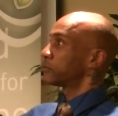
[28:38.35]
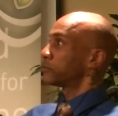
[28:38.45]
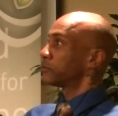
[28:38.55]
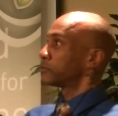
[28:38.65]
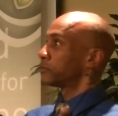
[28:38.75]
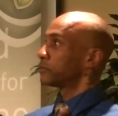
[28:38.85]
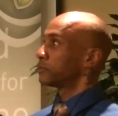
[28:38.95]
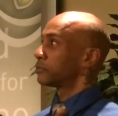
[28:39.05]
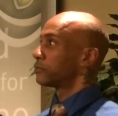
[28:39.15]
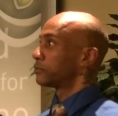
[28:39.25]

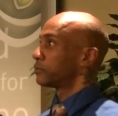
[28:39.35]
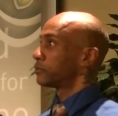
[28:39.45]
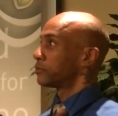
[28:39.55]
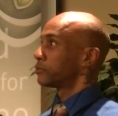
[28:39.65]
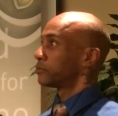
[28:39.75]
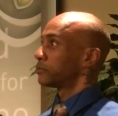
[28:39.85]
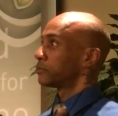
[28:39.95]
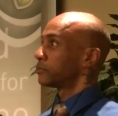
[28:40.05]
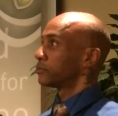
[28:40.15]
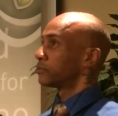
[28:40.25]

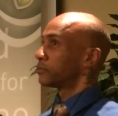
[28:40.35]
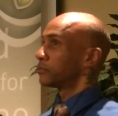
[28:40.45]
[no speech]